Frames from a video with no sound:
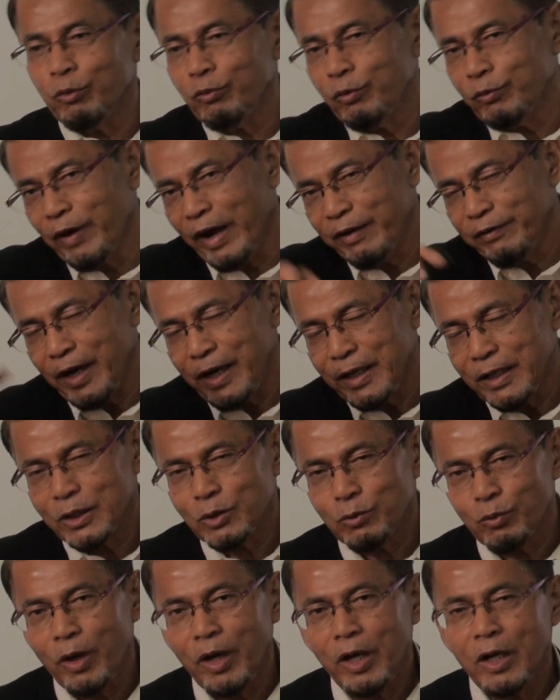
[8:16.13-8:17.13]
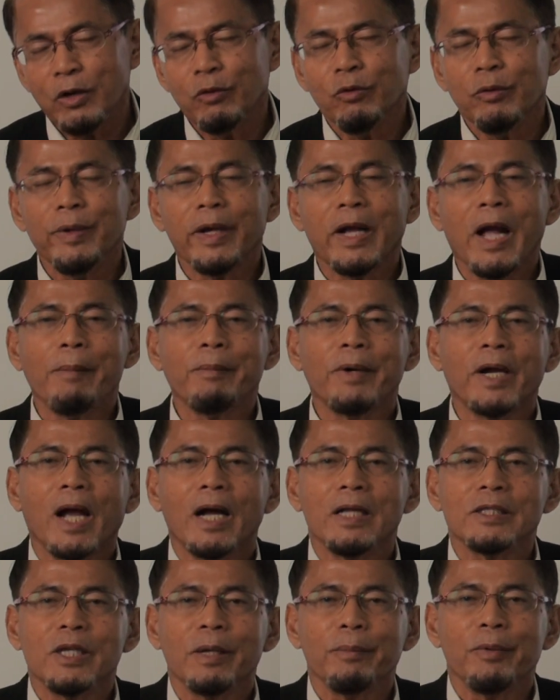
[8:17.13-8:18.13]
If we vibrate this way, we become a
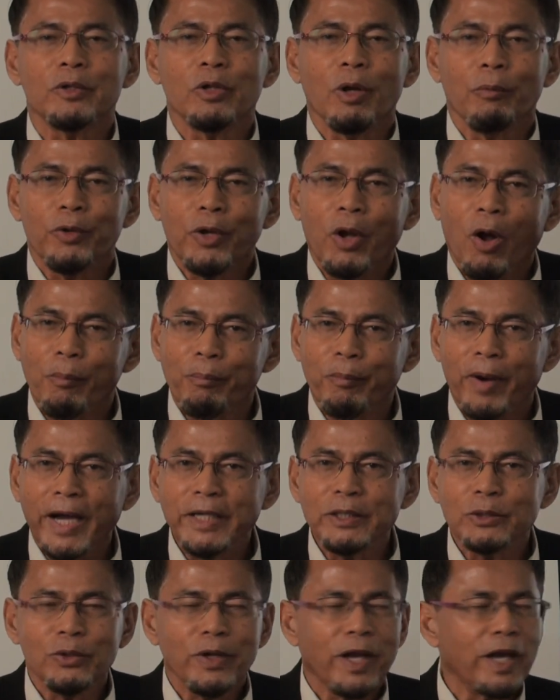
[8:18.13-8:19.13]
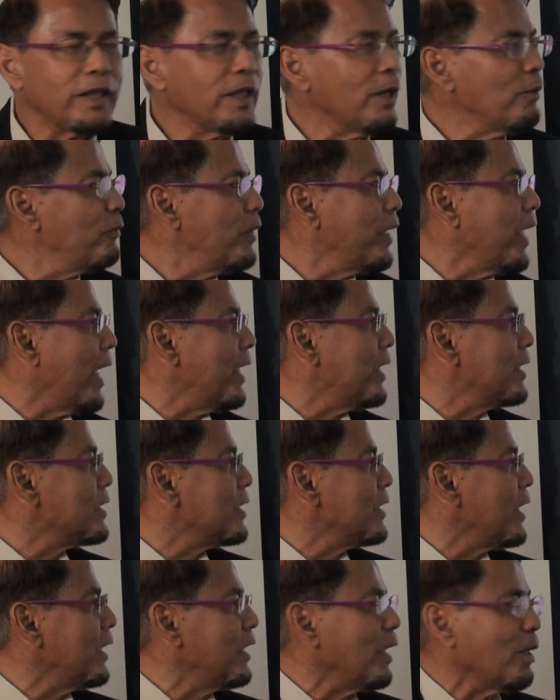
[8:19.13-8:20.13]
calcium atom. We combine together, we get the
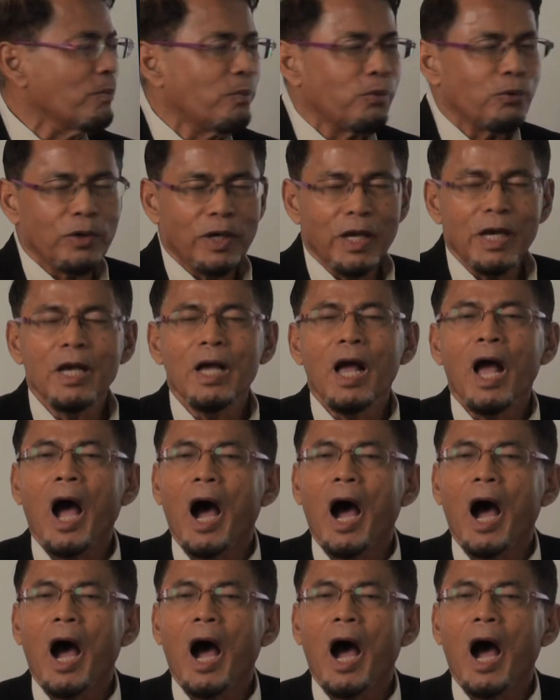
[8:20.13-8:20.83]
genetic pool.